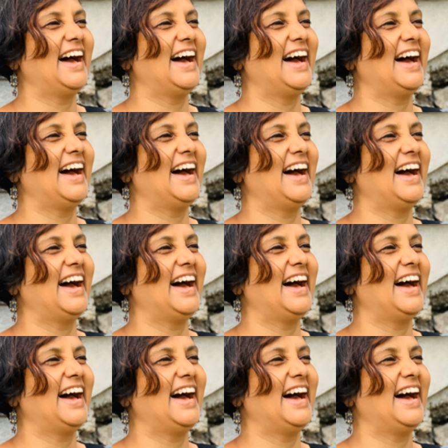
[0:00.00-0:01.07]

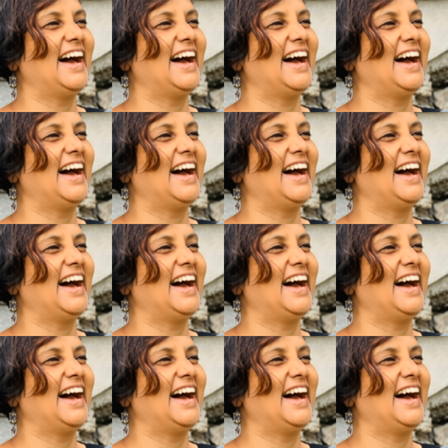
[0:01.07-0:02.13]

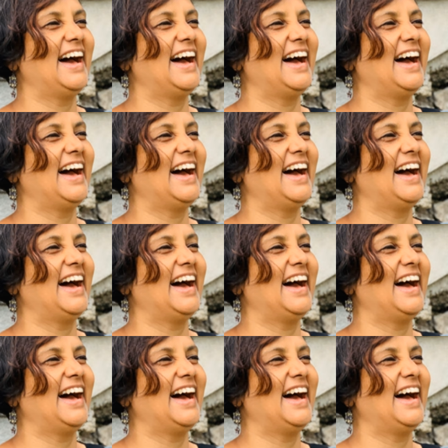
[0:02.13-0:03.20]
[no speech]